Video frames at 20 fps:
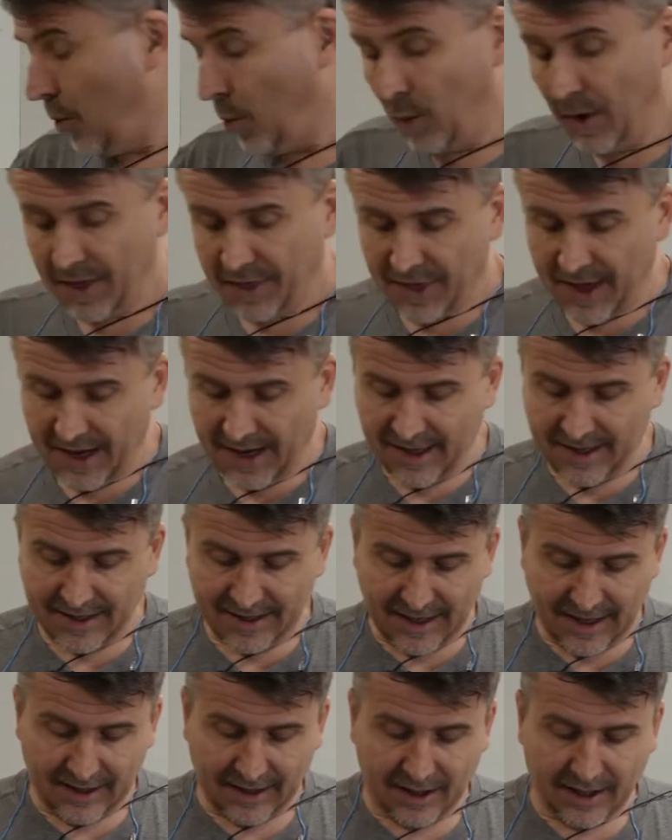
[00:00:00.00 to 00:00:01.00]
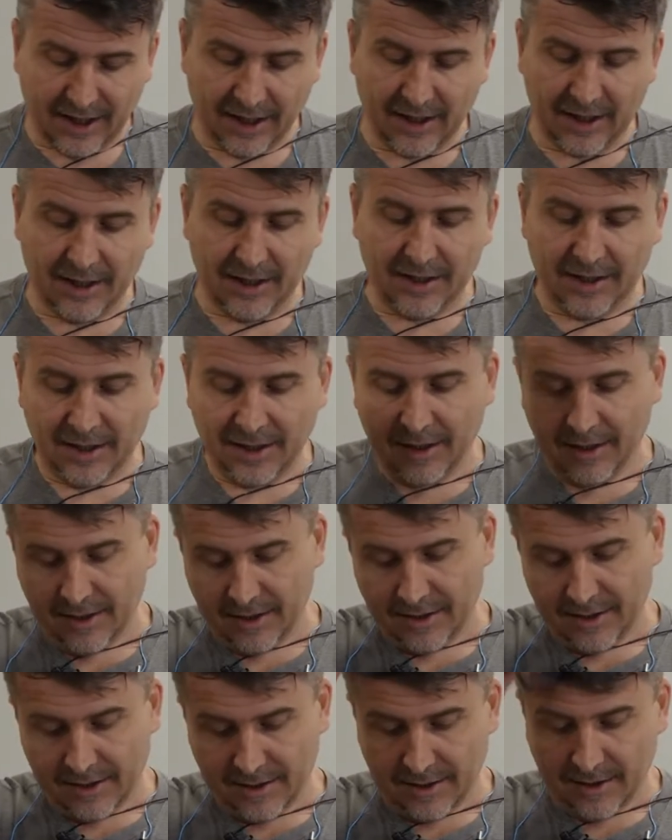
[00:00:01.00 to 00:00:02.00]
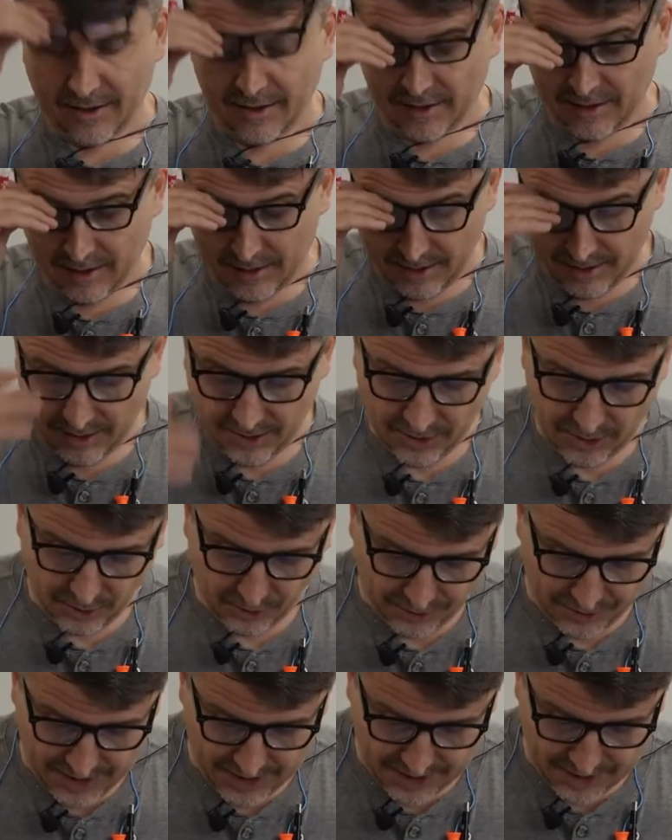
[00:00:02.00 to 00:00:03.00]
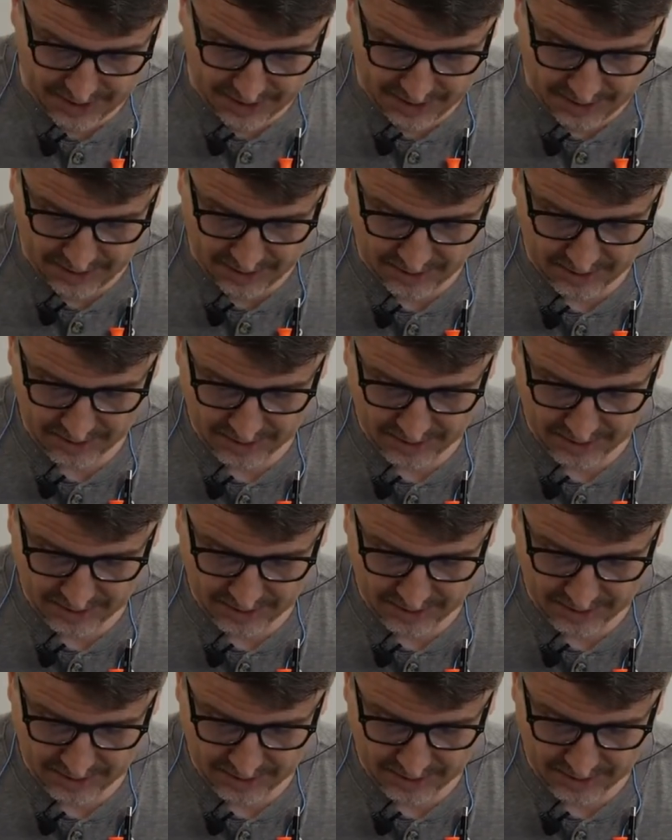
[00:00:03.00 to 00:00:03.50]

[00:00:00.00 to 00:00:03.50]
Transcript: With that inside cut, you'll then